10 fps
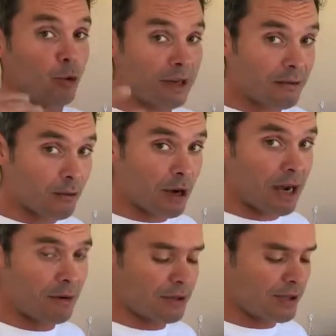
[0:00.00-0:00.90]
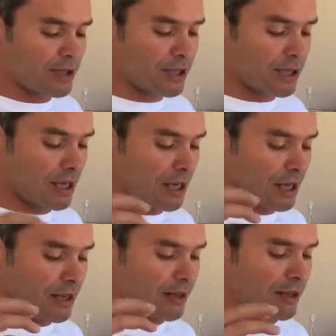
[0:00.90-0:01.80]
24 hours,
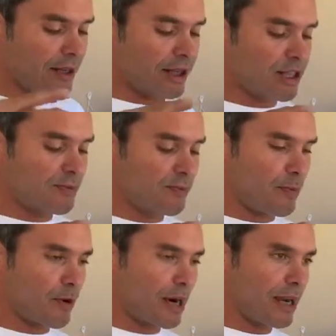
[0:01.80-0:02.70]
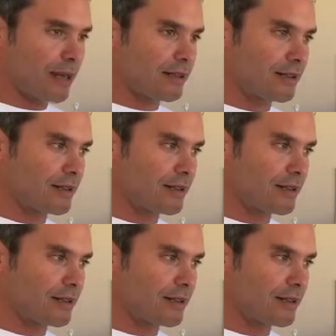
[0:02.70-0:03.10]
this bread